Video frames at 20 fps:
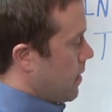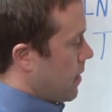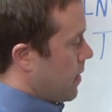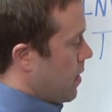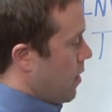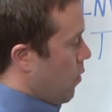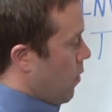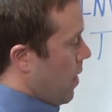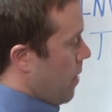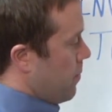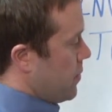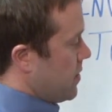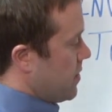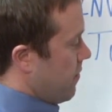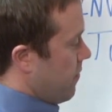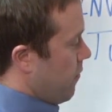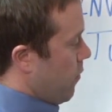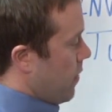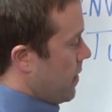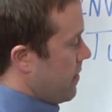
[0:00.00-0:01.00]
go up to
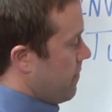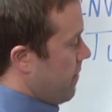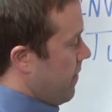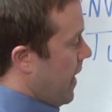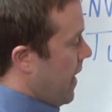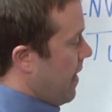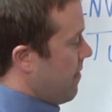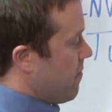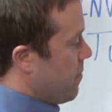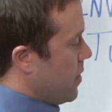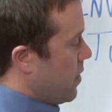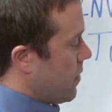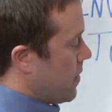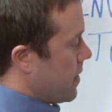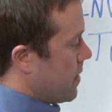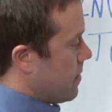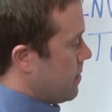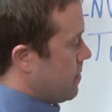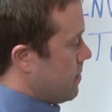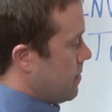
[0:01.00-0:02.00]
$45
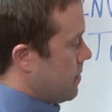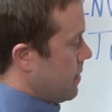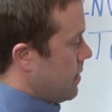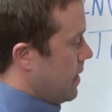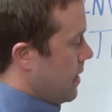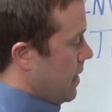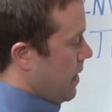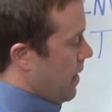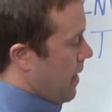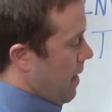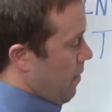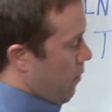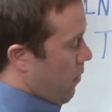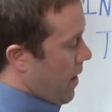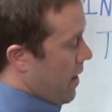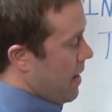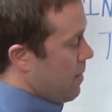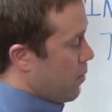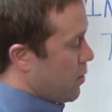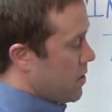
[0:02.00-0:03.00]
million and
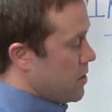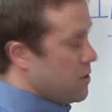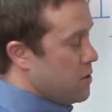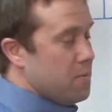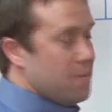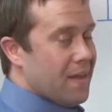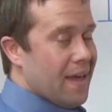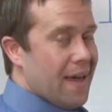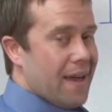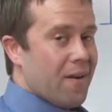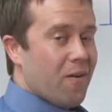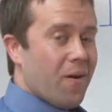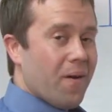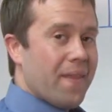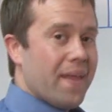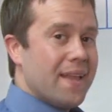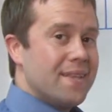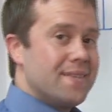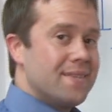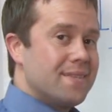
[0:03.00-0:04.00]
we're able to do that on
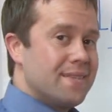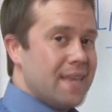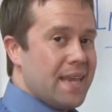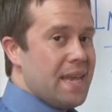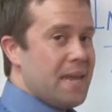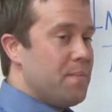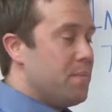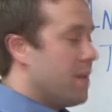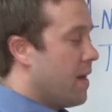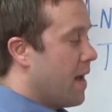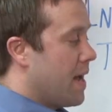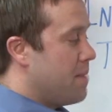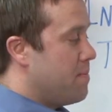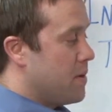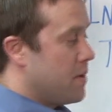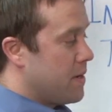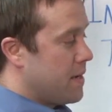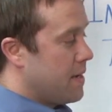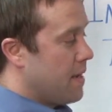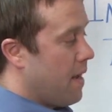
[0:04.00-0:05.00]
that same $9
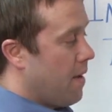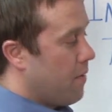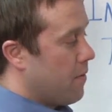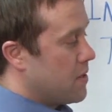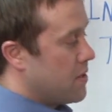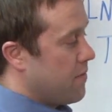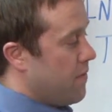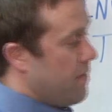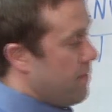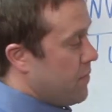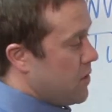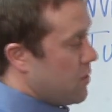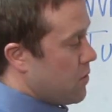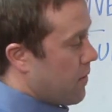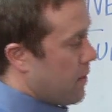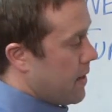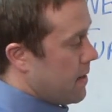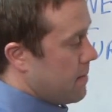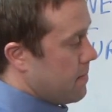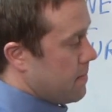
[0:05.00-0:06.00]
million of
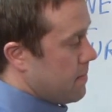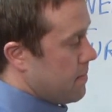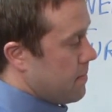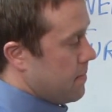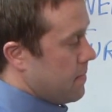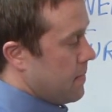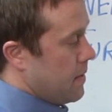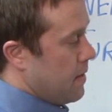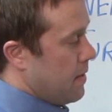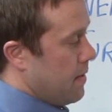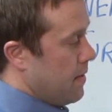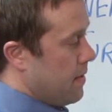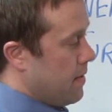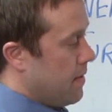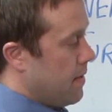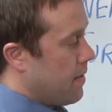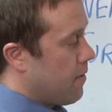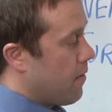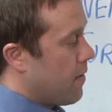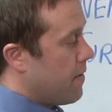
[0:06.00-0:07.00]
inventory?
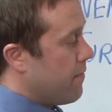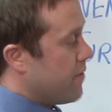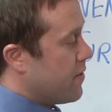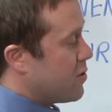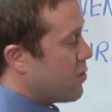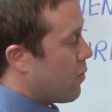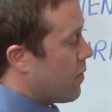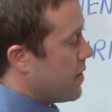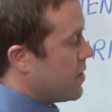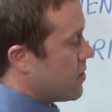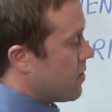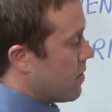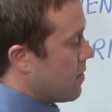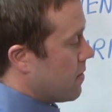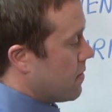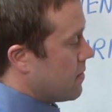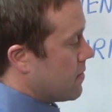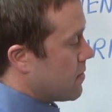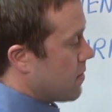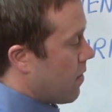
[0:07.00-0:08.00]
Then our inventory
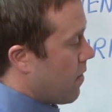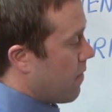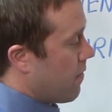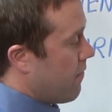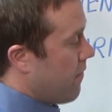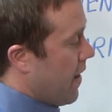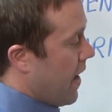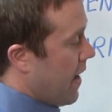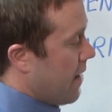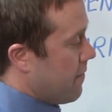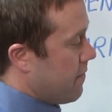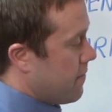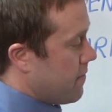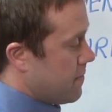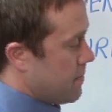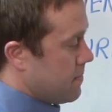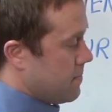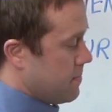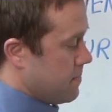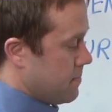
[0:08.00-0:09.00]
turns are 5.
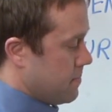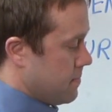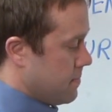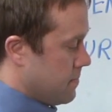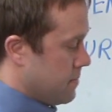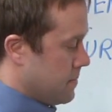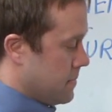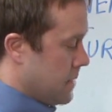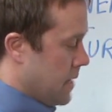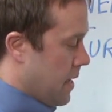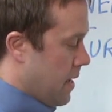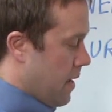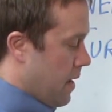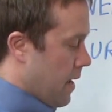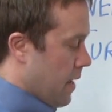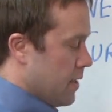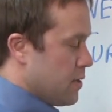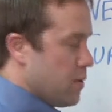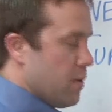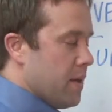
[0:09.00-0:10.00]

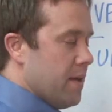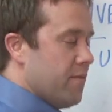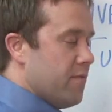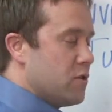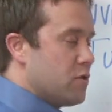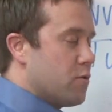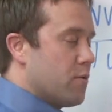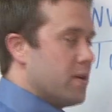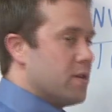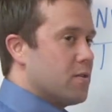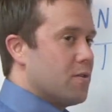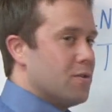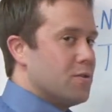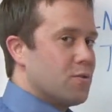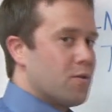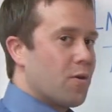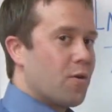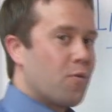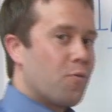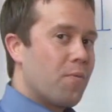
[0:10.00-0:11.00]
So inventory turns
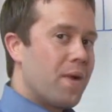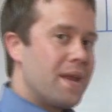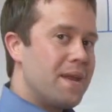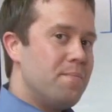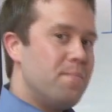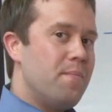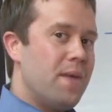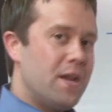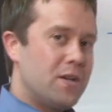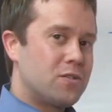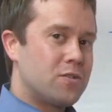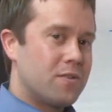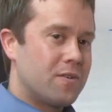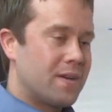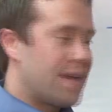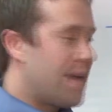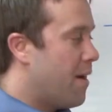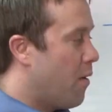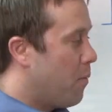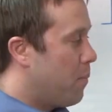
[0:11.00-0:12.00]
are a great measure
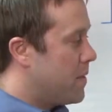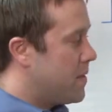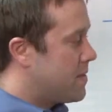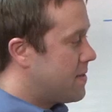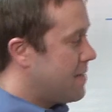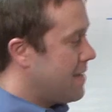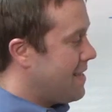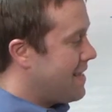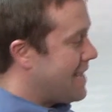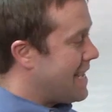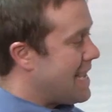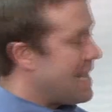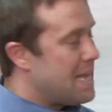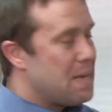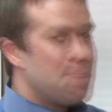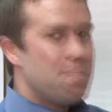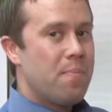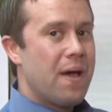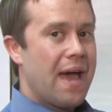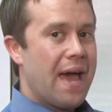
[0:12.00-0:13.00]
to help us see the
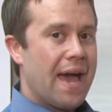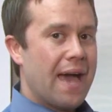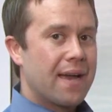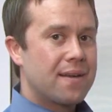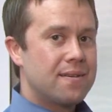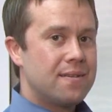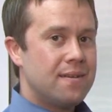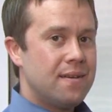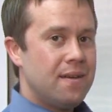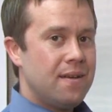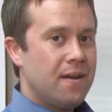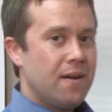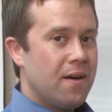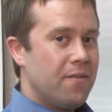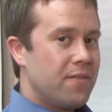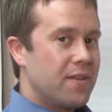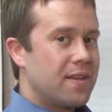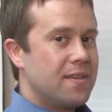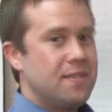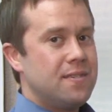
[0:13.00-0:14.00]
impact
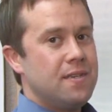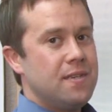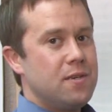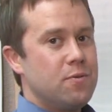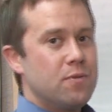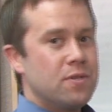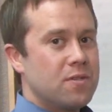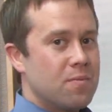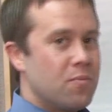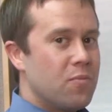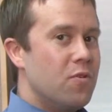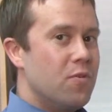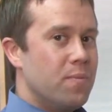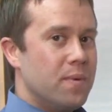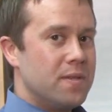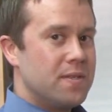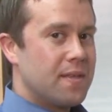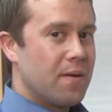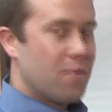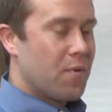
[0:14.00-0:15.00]
of the continuous
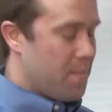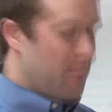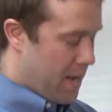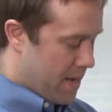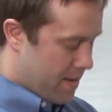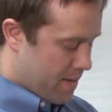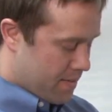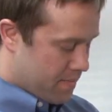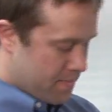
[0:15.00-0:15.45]
improvements that we're making.